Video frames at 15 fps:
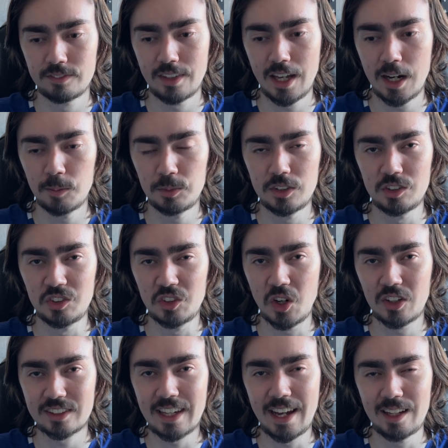Helps us
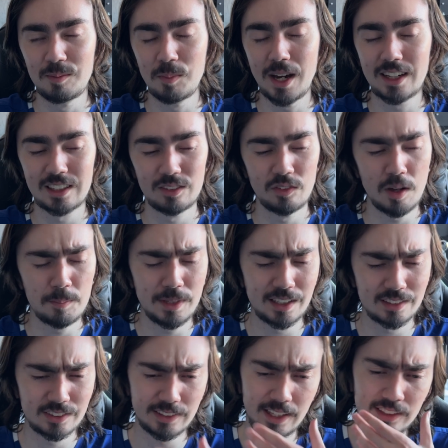not get it back, if that
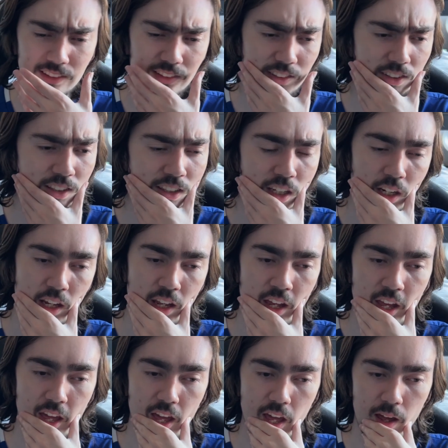makes sense.
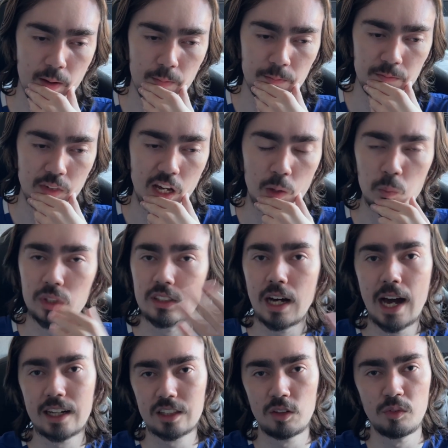I will
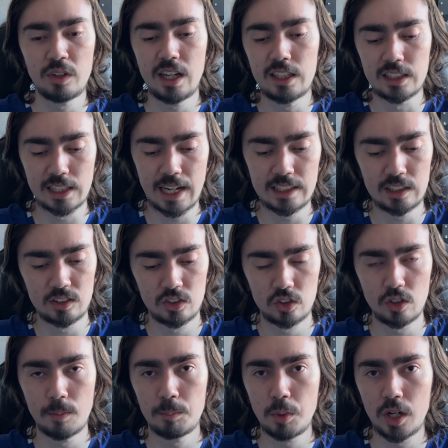activate it again at
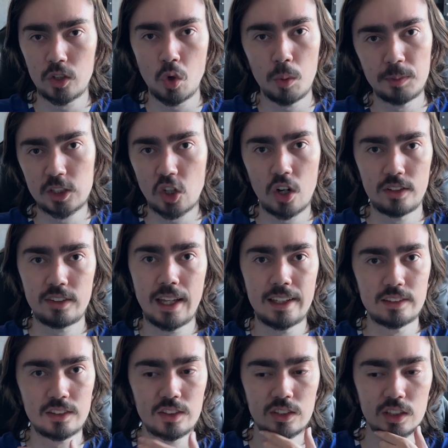some point. All my
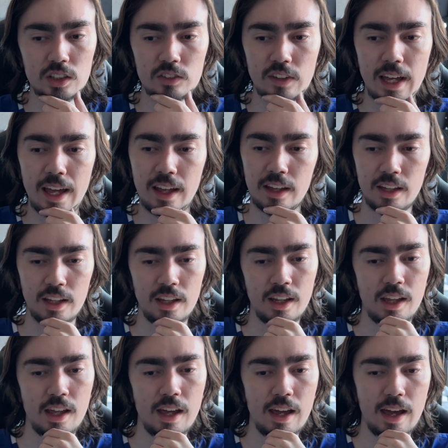content is still there.
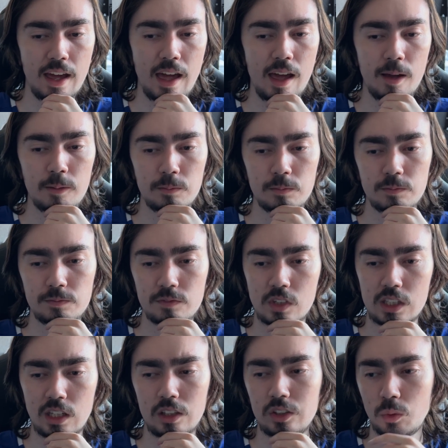
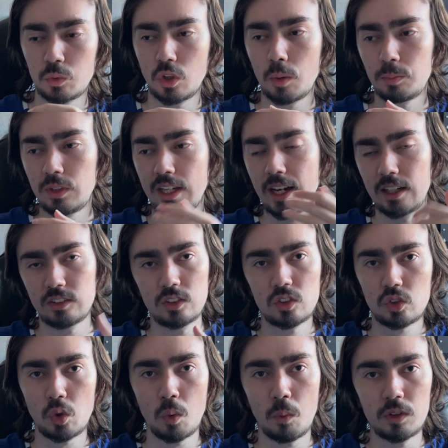And I'll do an update. I
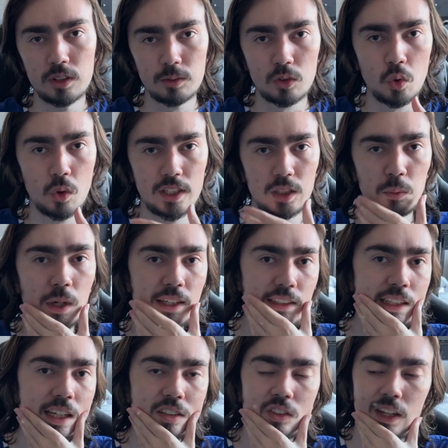just don't want to go anywhere
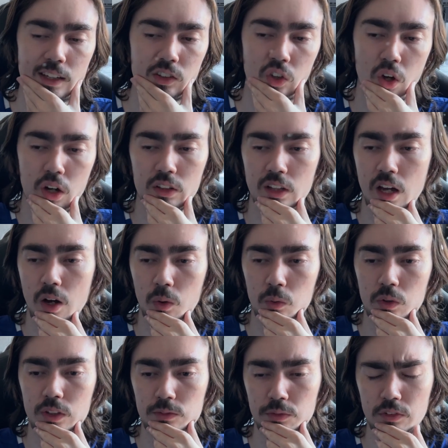near TikTok now
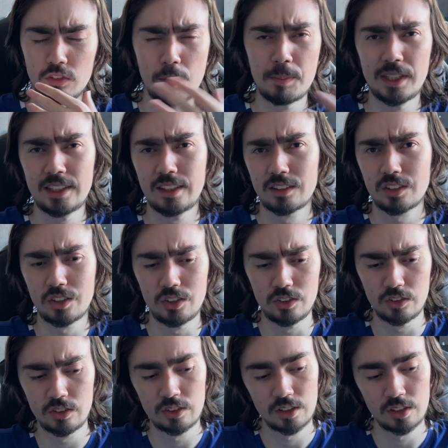for the minute, because,